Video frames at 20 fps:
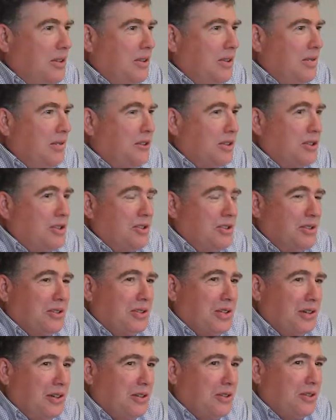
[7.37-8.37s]
The fictional
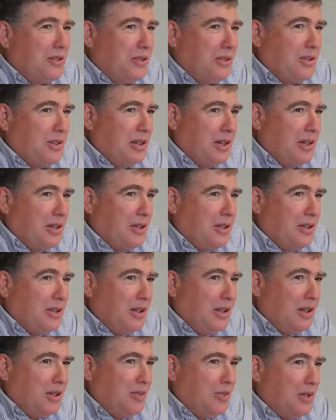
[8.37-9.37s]
character that I
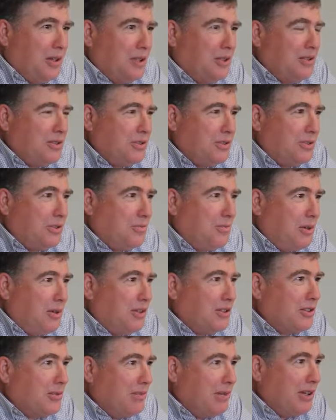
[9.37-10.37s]
like best is
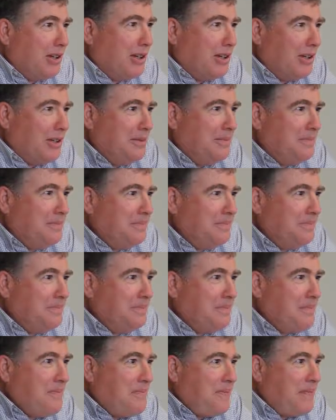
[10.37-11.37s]
Bugs Bunny.
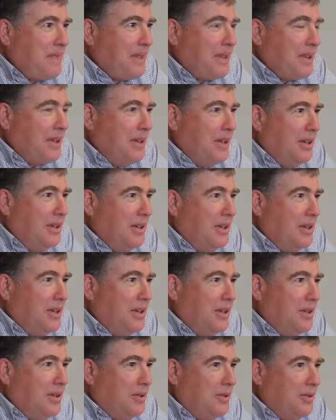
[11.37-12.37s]

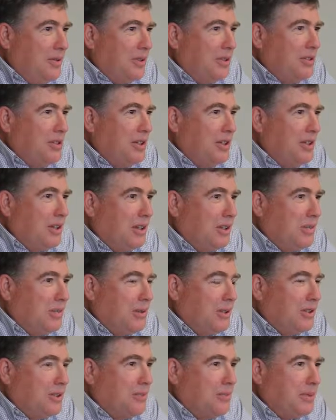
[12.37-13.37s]
And the reason I like
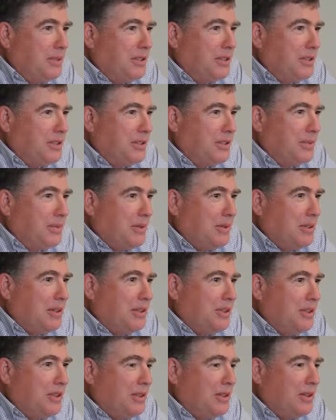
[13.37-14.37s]
Bugs Bunny is
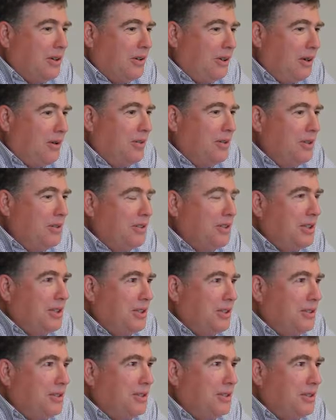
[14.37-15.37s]
because he always
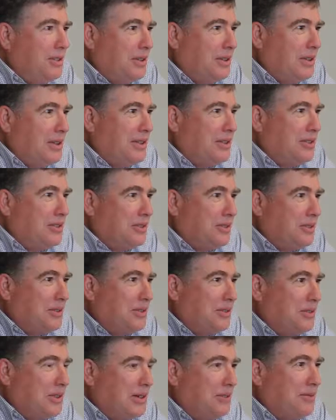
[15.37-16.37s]
has an
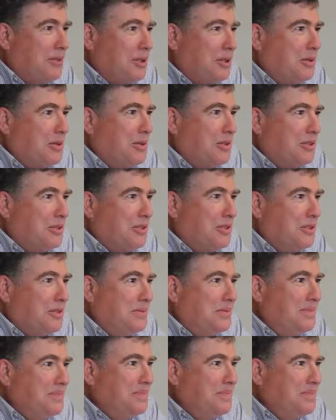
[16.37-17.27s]
answer to every question.